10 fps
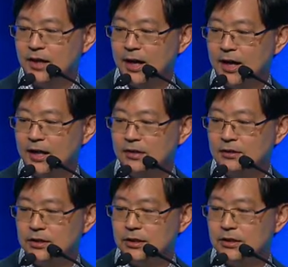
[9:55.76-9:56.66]
and
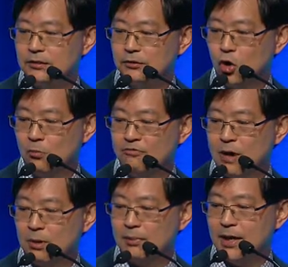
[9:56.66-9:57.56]
the normal
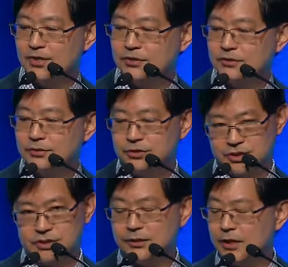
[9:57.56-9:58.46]
fibroblasts
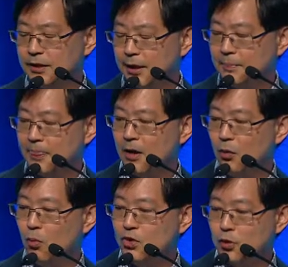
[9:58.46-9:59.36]
just sit there. Now,
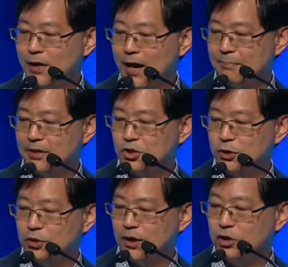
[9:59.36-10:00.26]
watch what happens
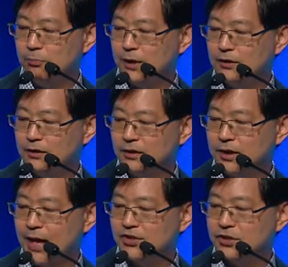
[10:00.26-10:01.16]
when you incubate the
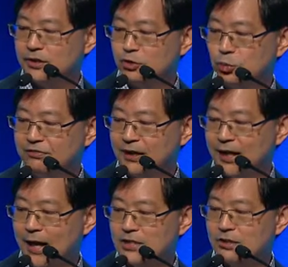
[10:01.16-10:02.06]
cancer cells with the
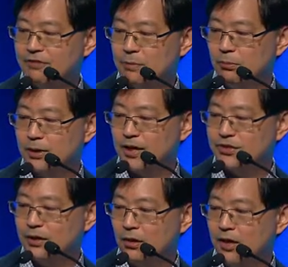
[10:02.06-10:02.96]
cancer
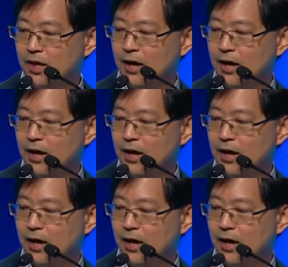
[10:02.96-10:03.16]
fibroblasts. Now,